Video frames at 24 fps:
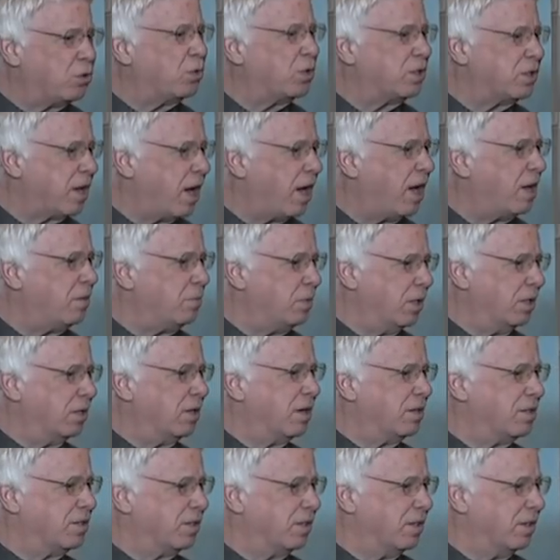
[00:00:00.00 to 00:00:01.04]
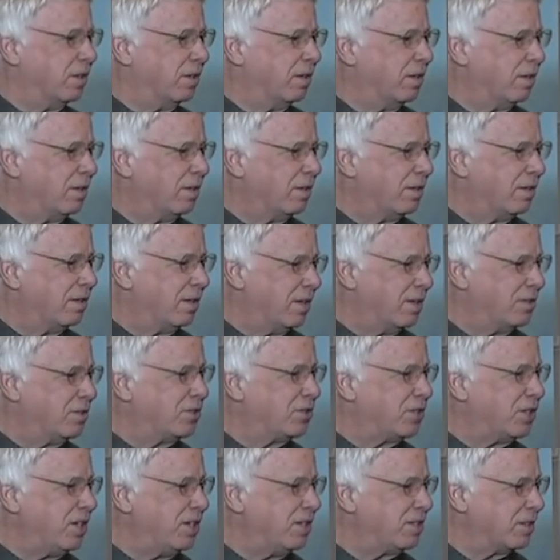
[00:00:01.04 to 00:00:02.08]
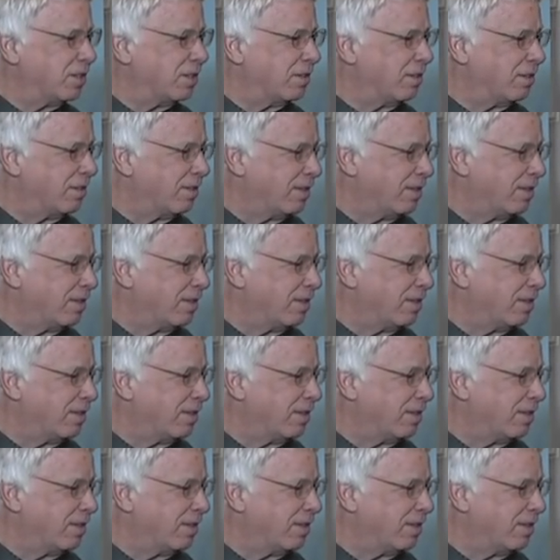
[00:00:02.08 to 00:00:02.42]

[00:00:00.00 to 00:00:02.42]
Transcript: with timing, doesn't it? In season.